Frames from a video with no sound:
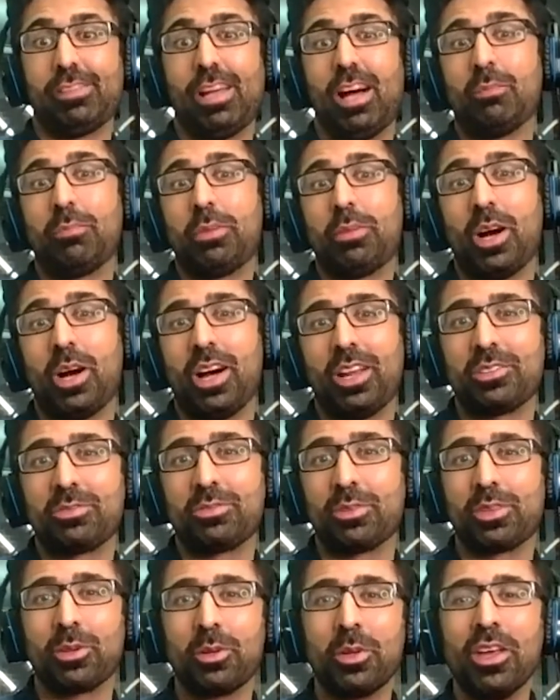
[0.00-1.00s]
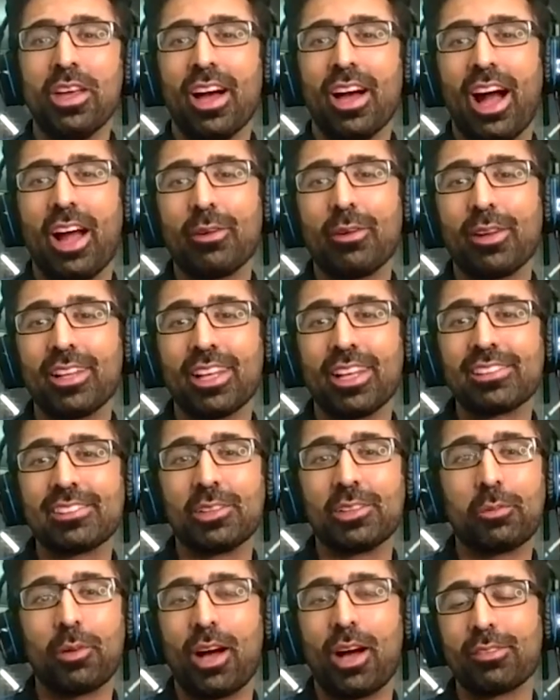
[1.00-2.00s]
I'll be honest with you. I realized,
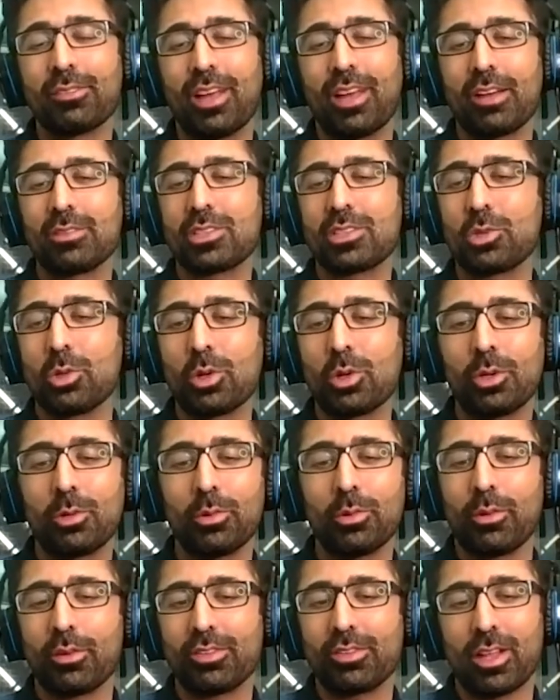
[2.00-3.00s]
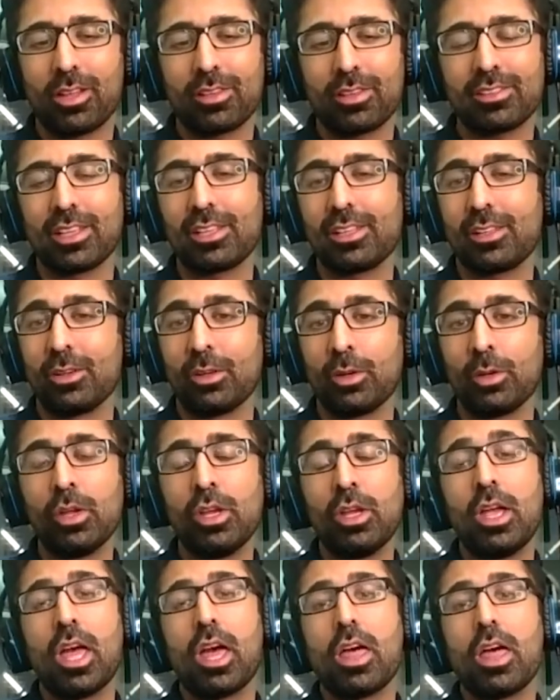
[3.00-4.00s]
look, I, I, was joking with my friend. I was like, you know,
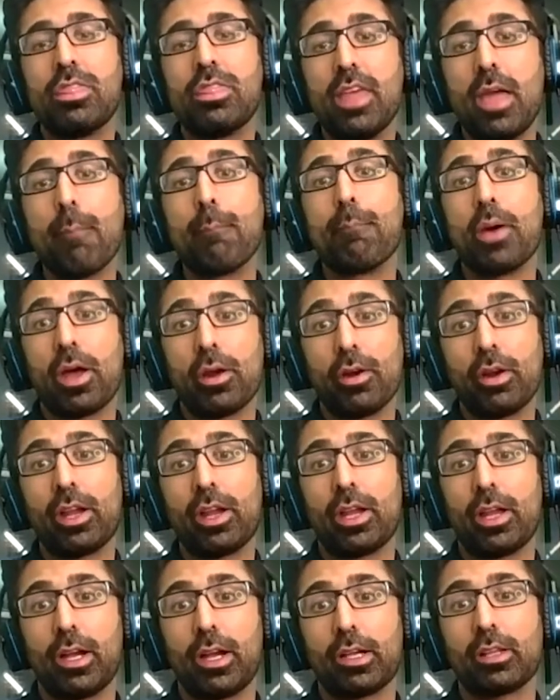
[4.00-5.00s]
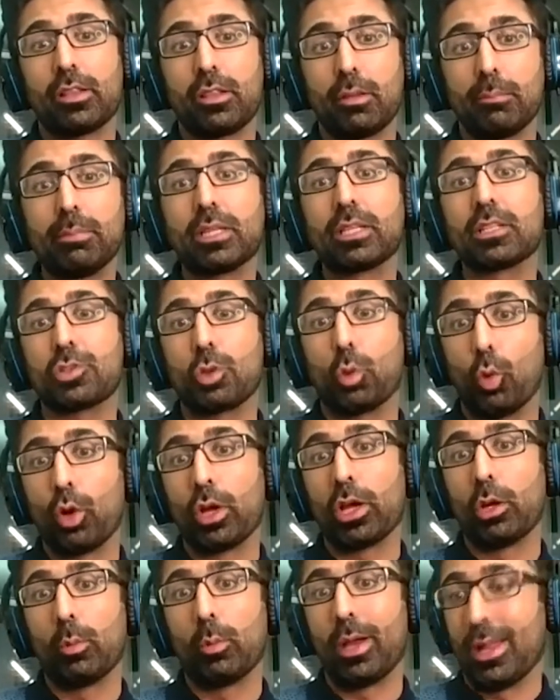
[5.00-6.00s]
they better hit the biggest
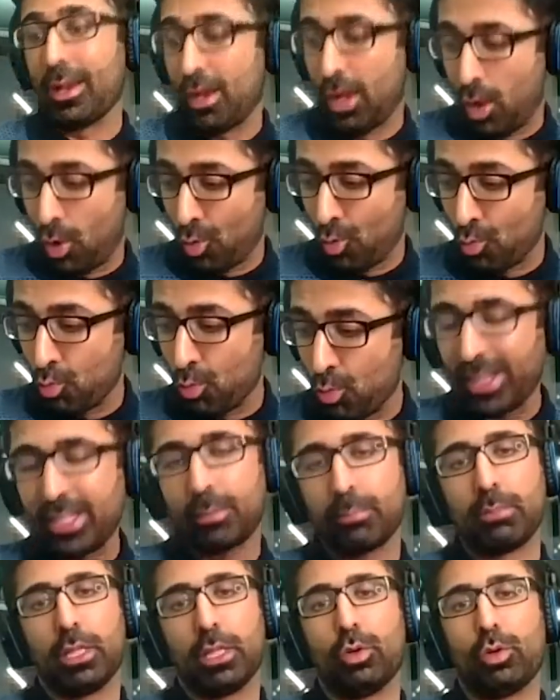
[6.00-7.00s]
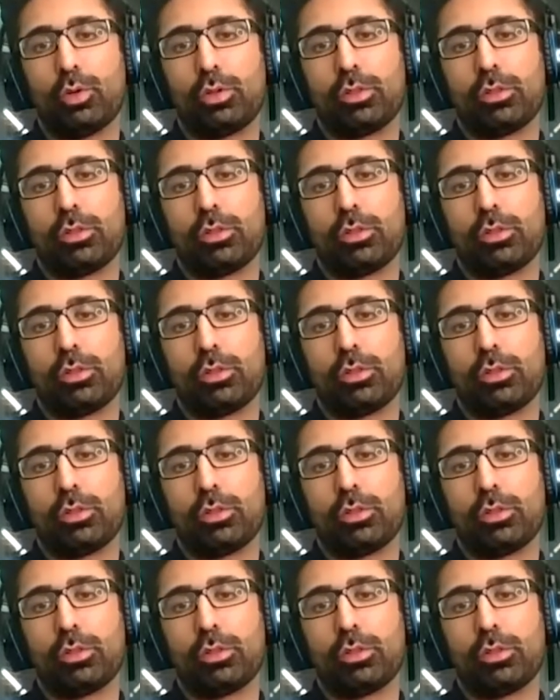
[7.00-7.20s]
oil well right below